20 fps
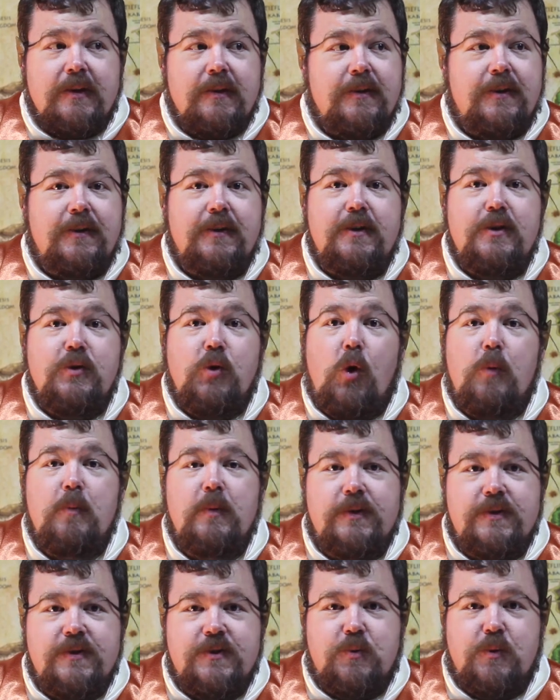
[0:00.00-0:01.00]
the
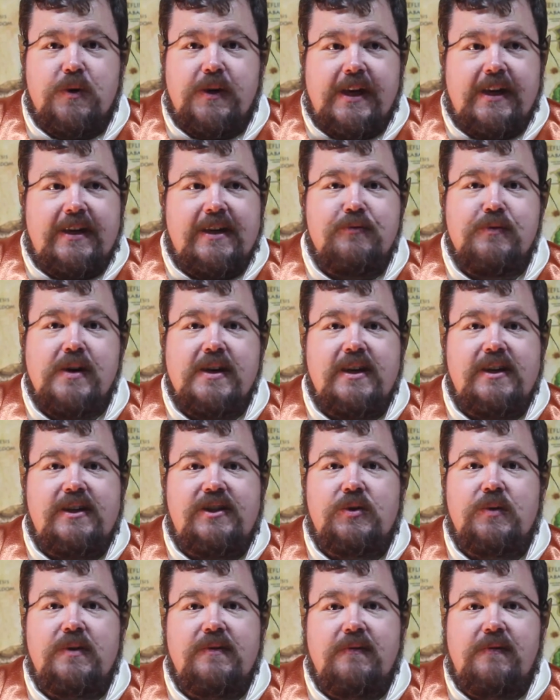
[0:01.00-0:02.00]
Normans were getting ready
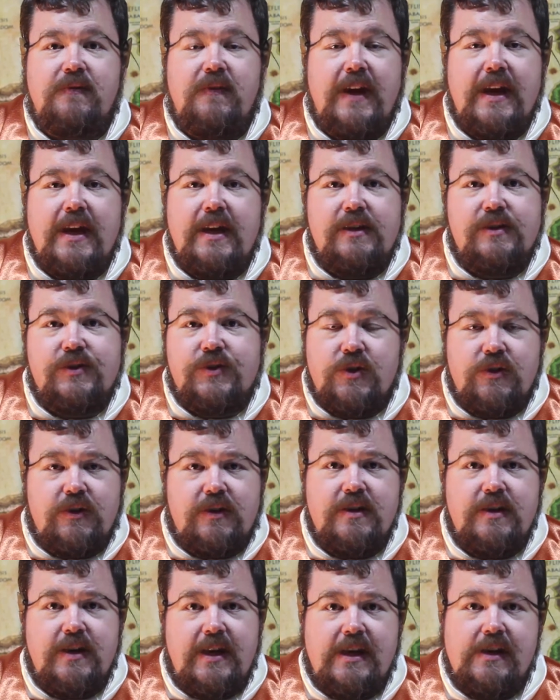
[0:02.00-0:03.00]
to invade
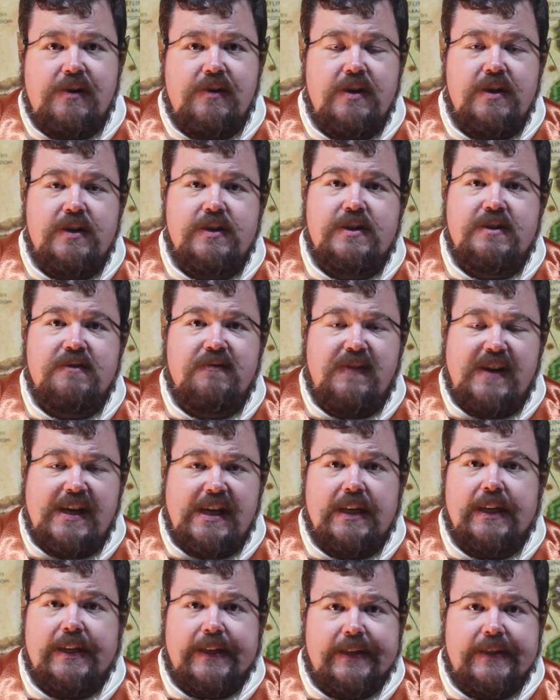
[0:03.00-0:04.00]
certain areas of
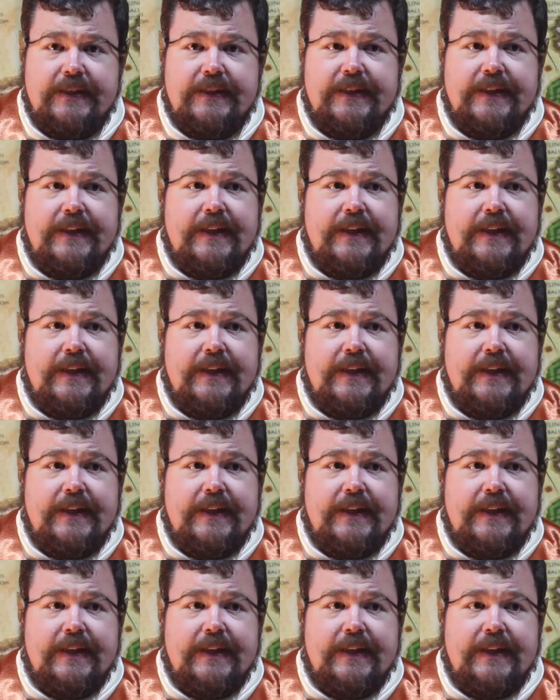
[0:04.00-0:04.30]
England.